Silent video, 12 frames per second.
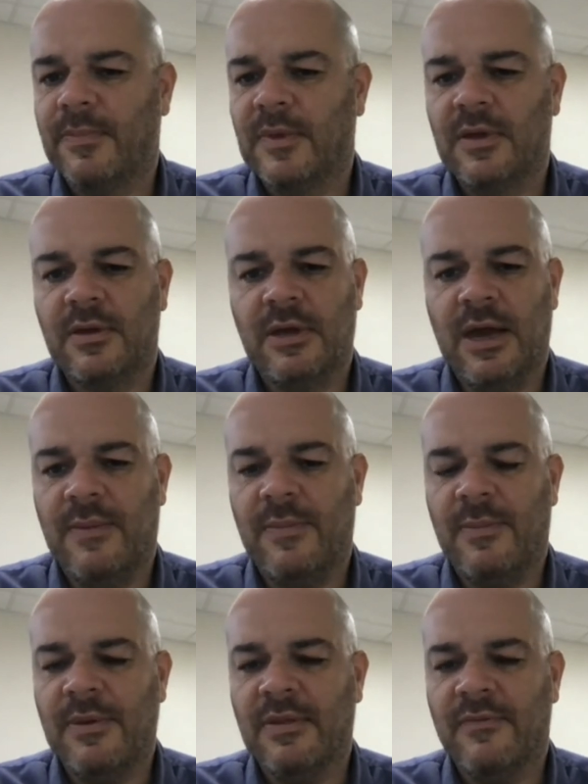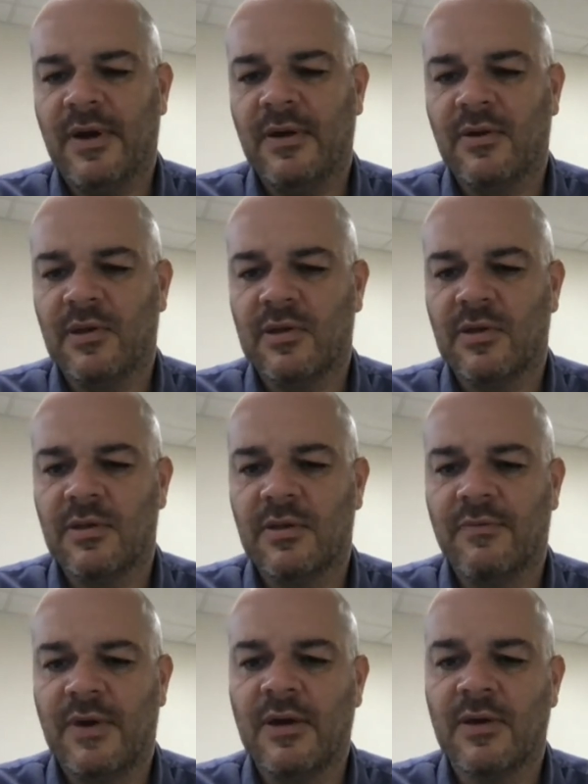yeah, I mean the
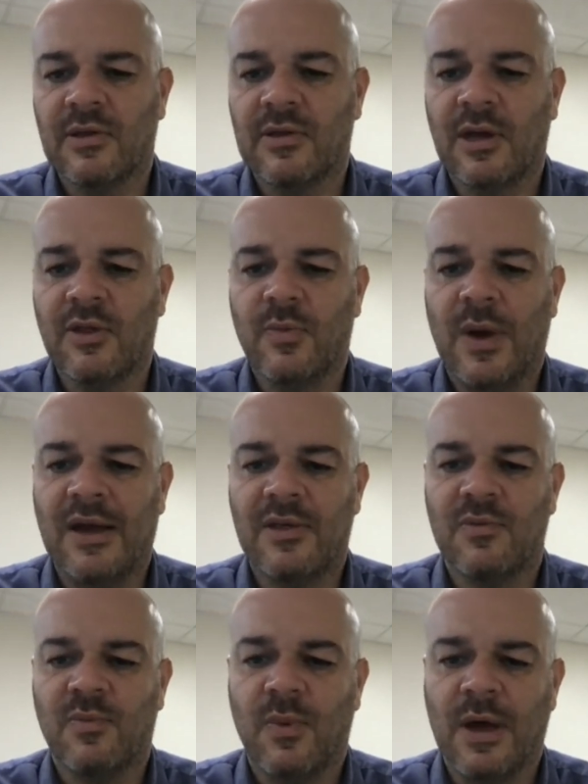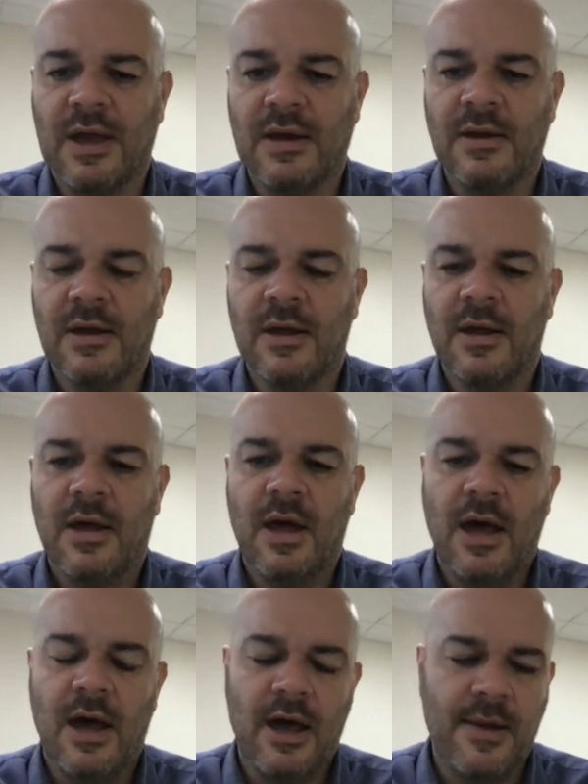fungus does wax and wane.
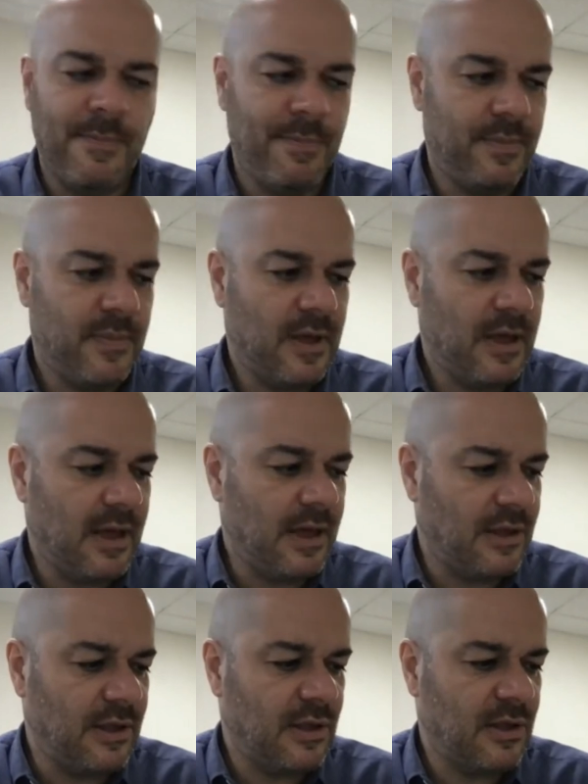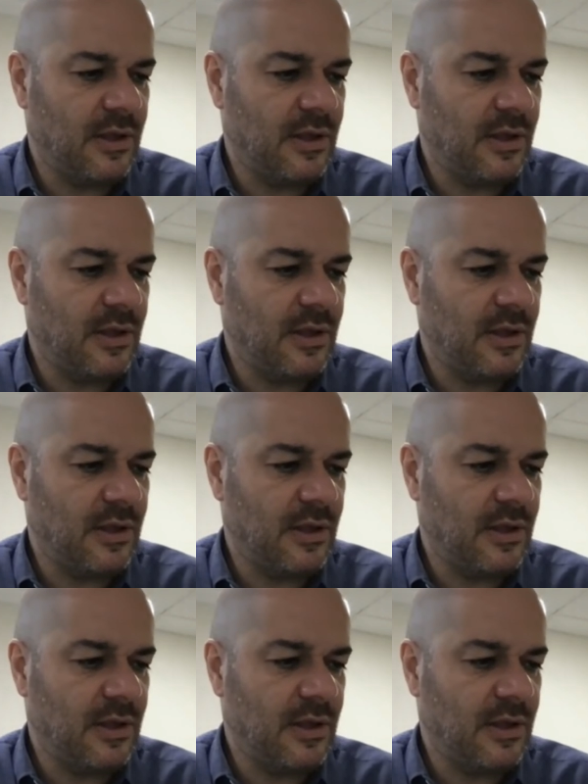It's